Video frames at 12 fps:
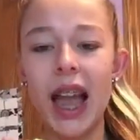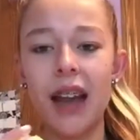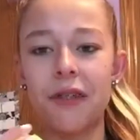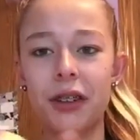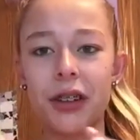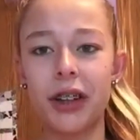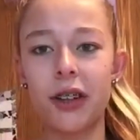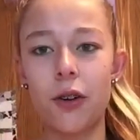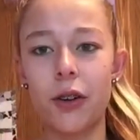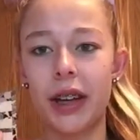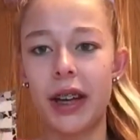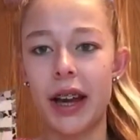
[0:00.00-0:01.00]
I feel like you
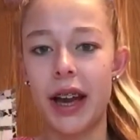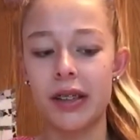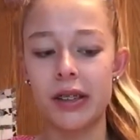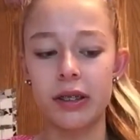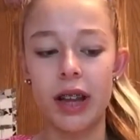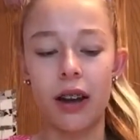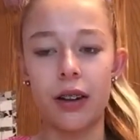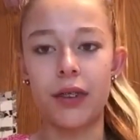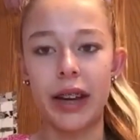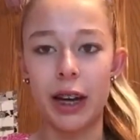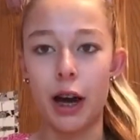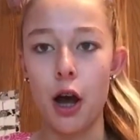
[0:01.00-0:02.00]
don't get as loud of
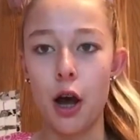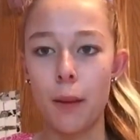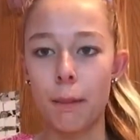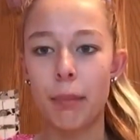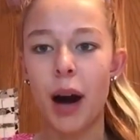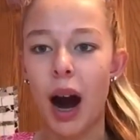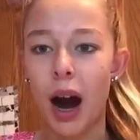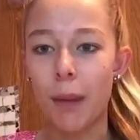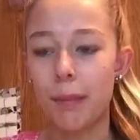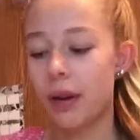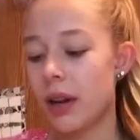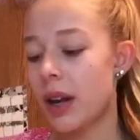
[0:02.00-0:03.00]
like a pop,
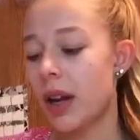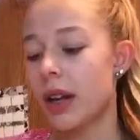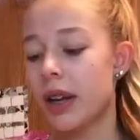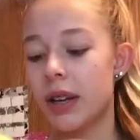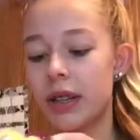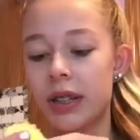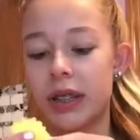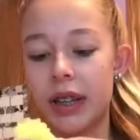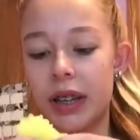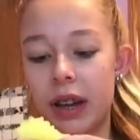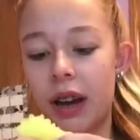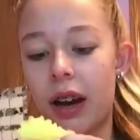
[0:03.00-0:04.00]
because
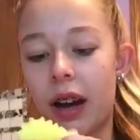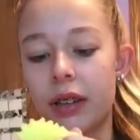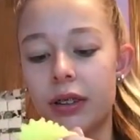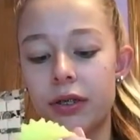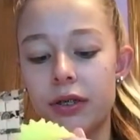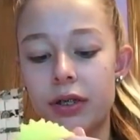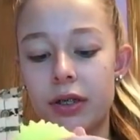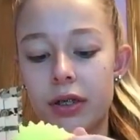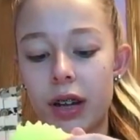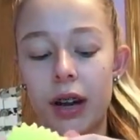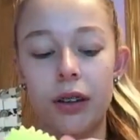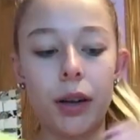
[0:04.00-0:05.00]
like there's
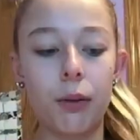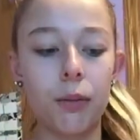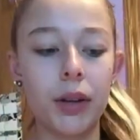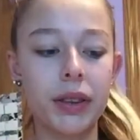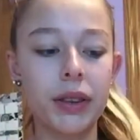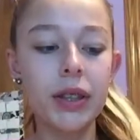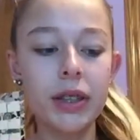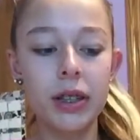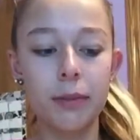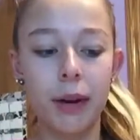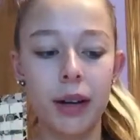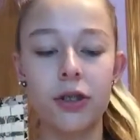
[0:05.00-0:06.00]
not, like with this
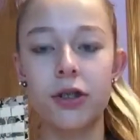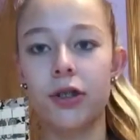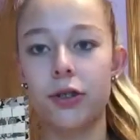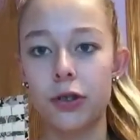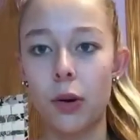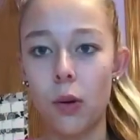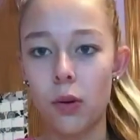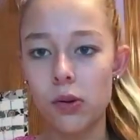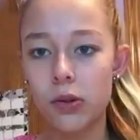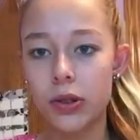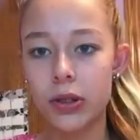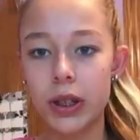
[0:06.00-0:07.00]
sponge, there's
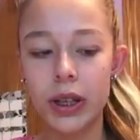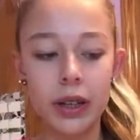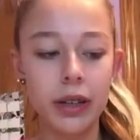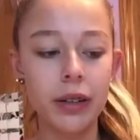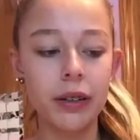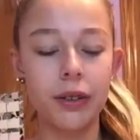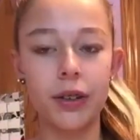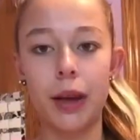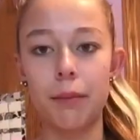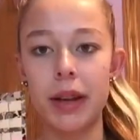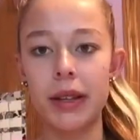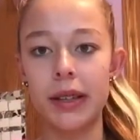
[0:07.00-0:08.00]
holes in it
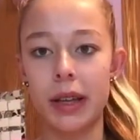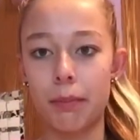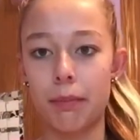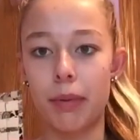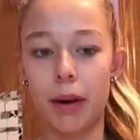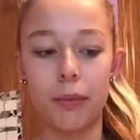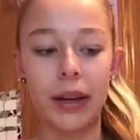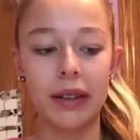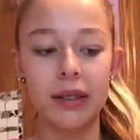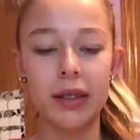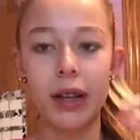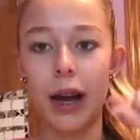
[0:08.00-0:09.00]
that makes like
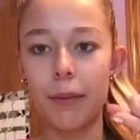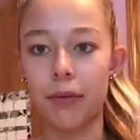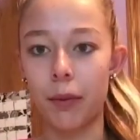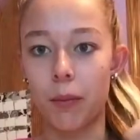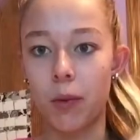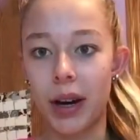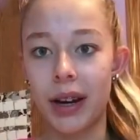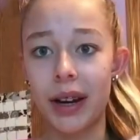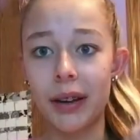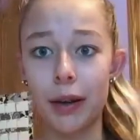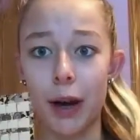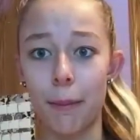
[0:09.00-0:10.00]
slime from one
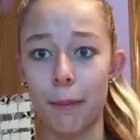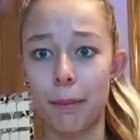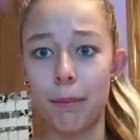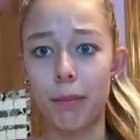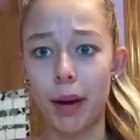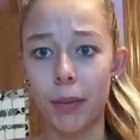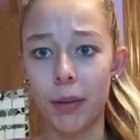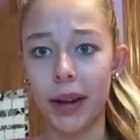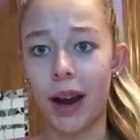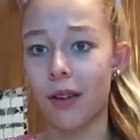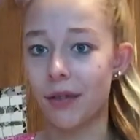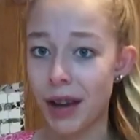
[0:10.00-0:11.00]
end come bubbling
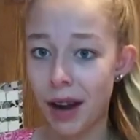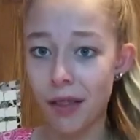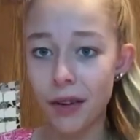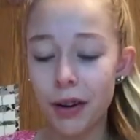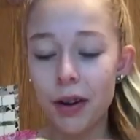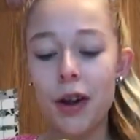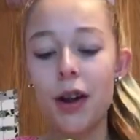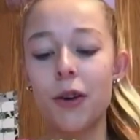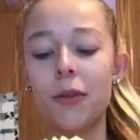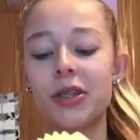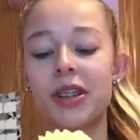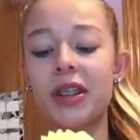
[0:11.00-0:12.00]
out of the other,
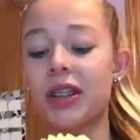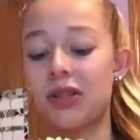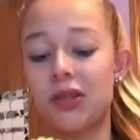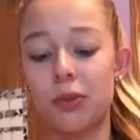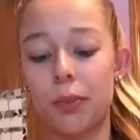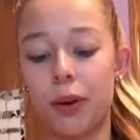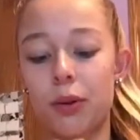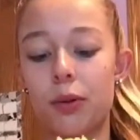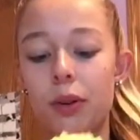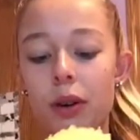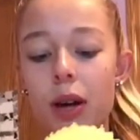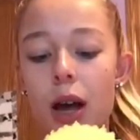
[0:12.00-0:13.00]
which I think is super
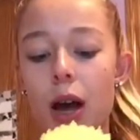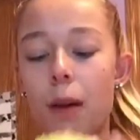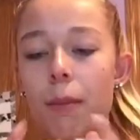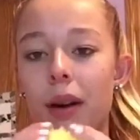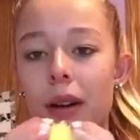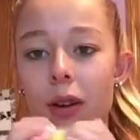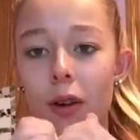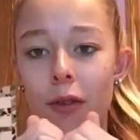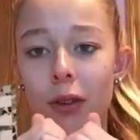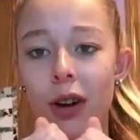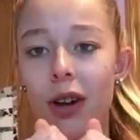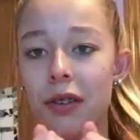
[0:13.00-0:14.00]
cool. But
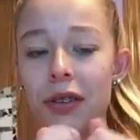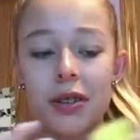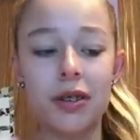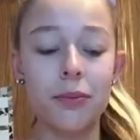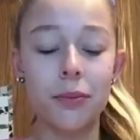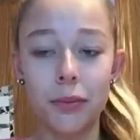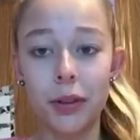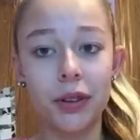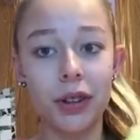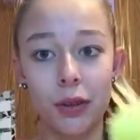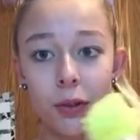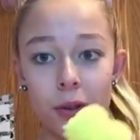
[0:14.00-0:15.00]
overall, this is
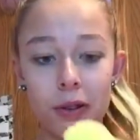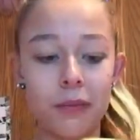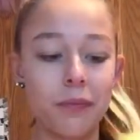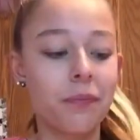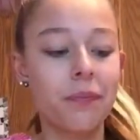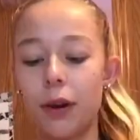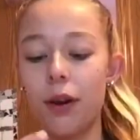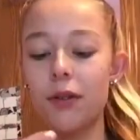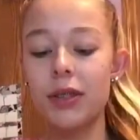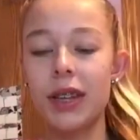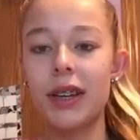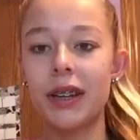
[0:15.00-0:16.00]
really cool.
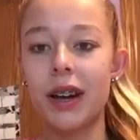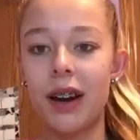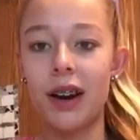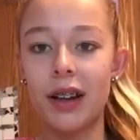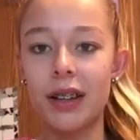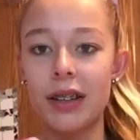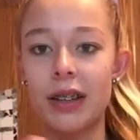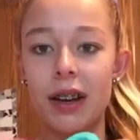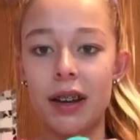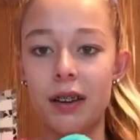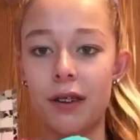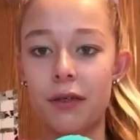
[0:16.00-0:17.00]
Pros and cons
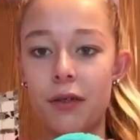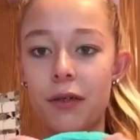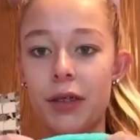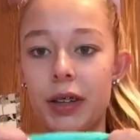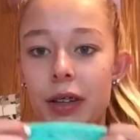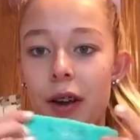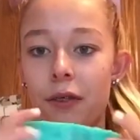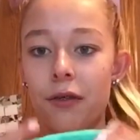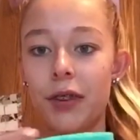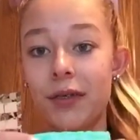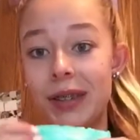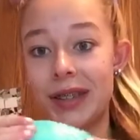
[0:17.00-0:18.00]
of the
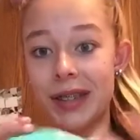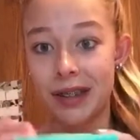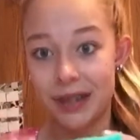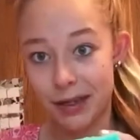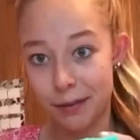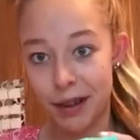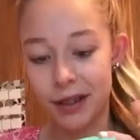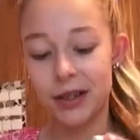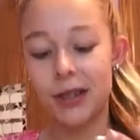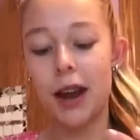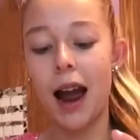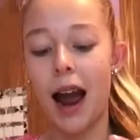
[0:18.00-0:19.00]
50-cent
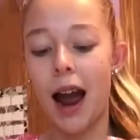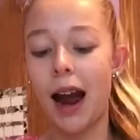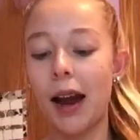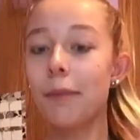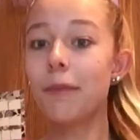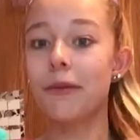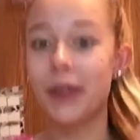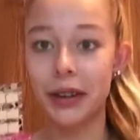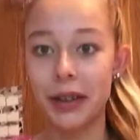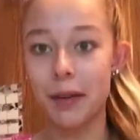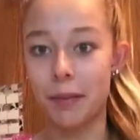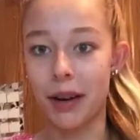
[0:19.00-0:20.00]
sponge. I'm
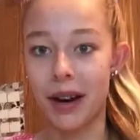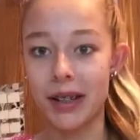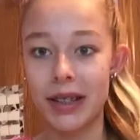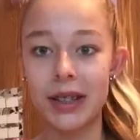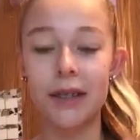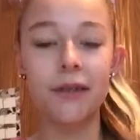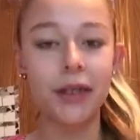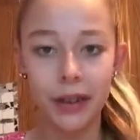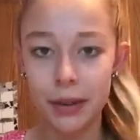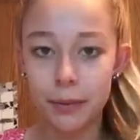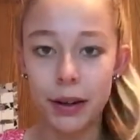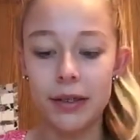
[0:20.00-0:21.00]
very impressed
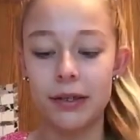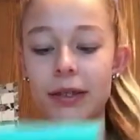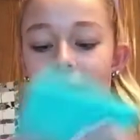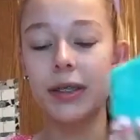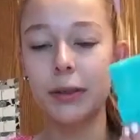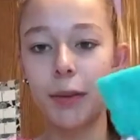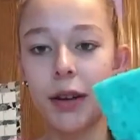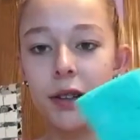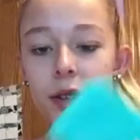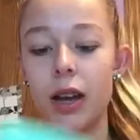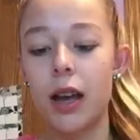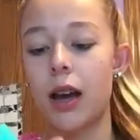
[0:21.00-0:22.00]
with this
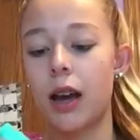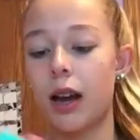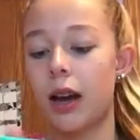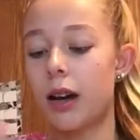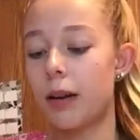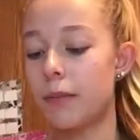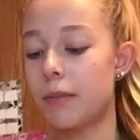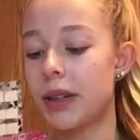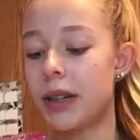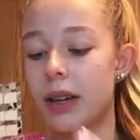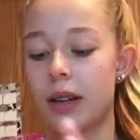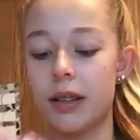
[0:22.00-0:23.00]
sponge,
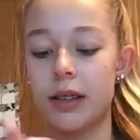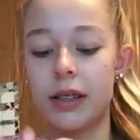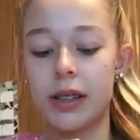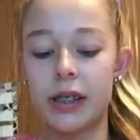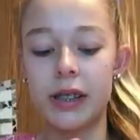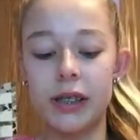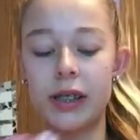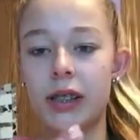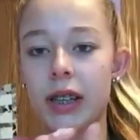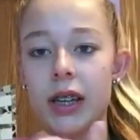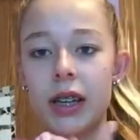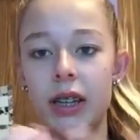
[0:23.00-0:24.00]
because it is
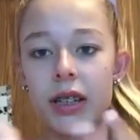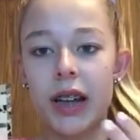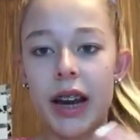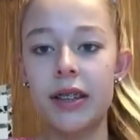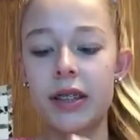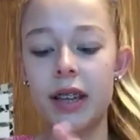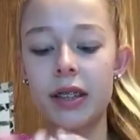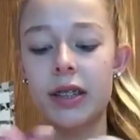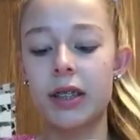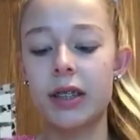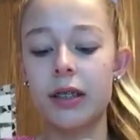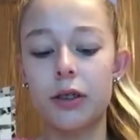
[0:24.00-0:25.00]
nice.
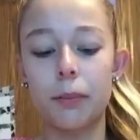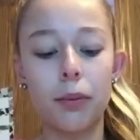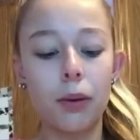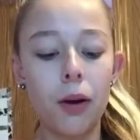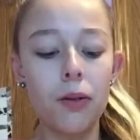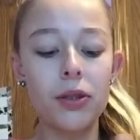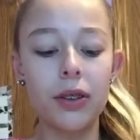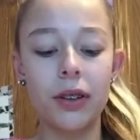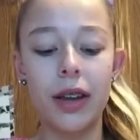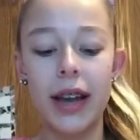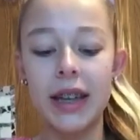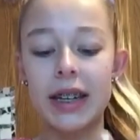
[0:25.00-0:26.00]
The pros are
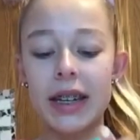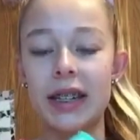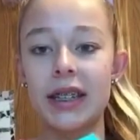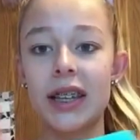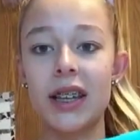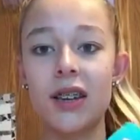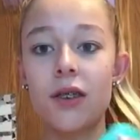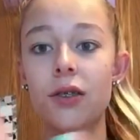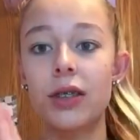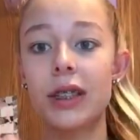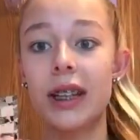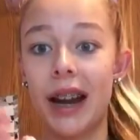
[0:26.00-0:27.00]
that it is
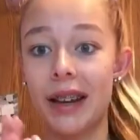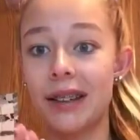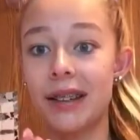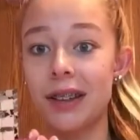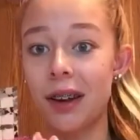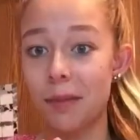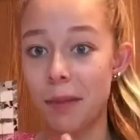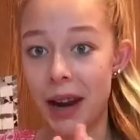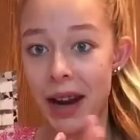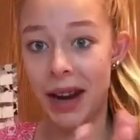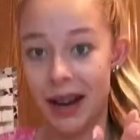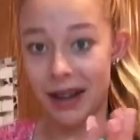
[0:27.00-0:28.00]
nice on my
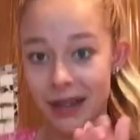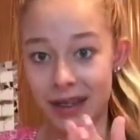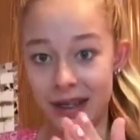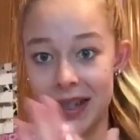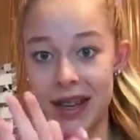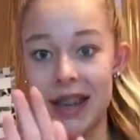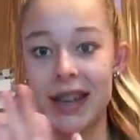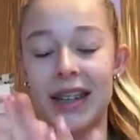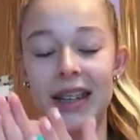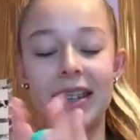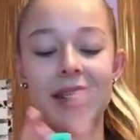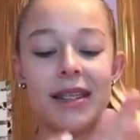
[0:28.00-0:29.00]
hands.
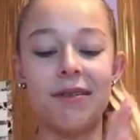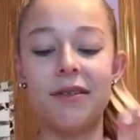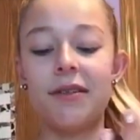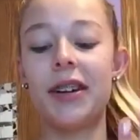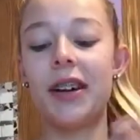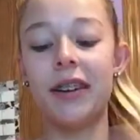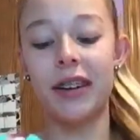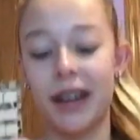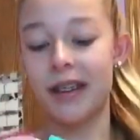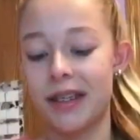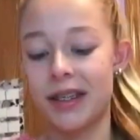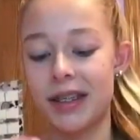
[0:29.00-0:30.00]
It is very
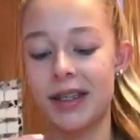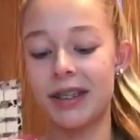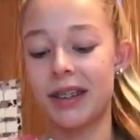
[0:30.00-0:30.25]
nice.